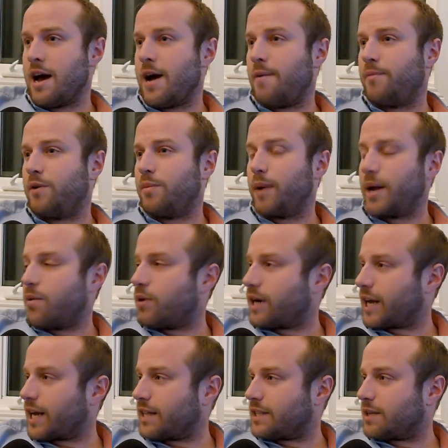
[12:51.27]
you may want
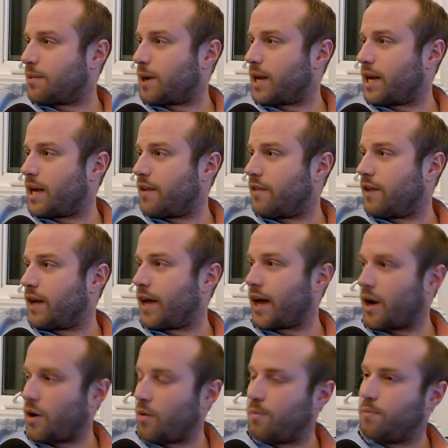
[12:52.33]
to get somebody in to
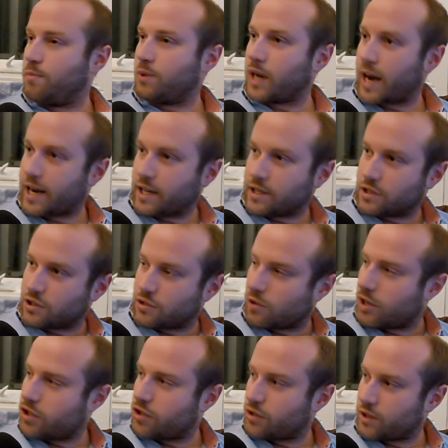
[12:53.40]
help kind of
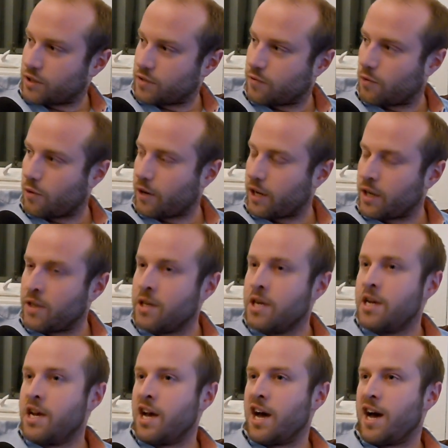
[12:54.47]
structure this for you.
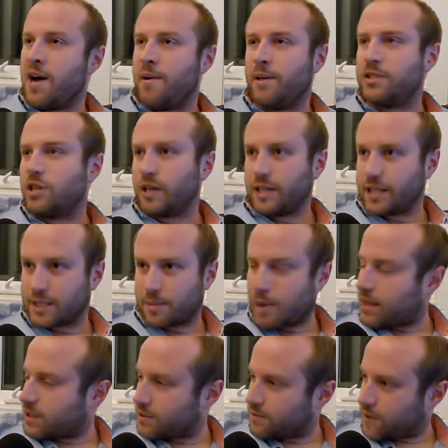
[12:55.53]
It's not an
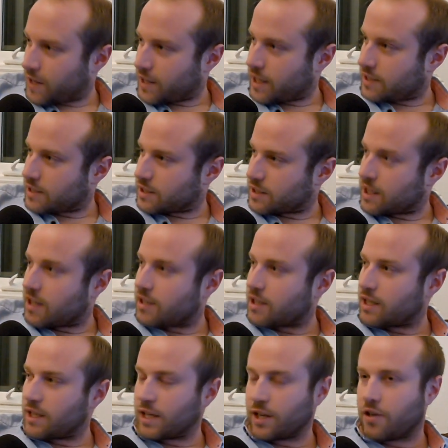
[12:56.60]
expensive thing
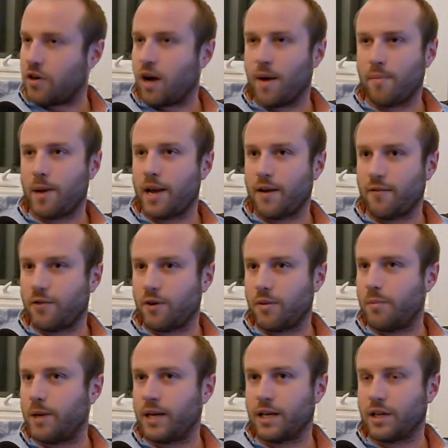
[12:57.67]
necessarily. Like, you're not paying for
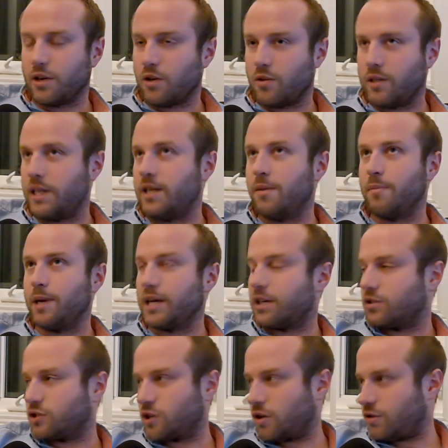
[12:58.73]
you don't need a big
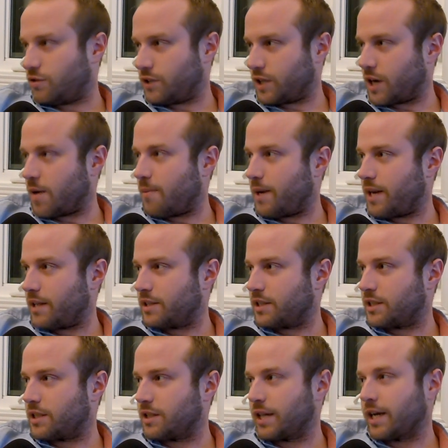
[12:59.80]
consultant to come in
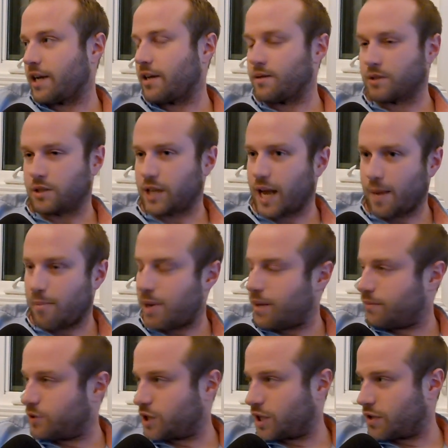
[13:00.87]
necessarily, like a
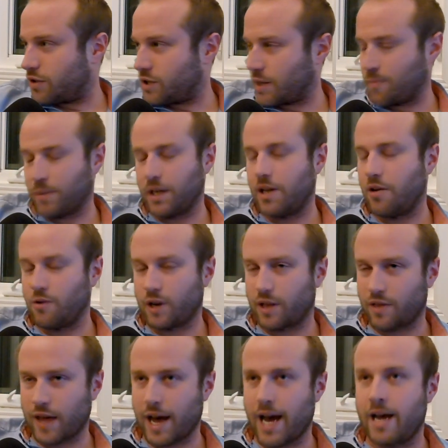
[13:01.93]
KPMG or something. You don't
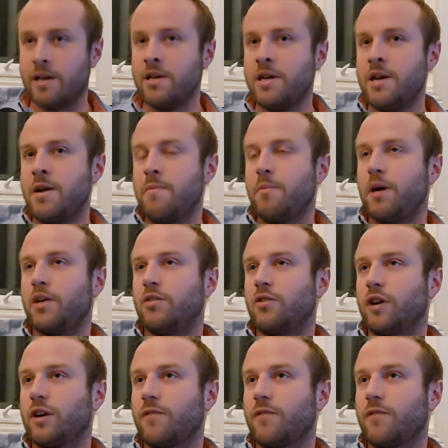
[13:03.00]
need that. But you're looking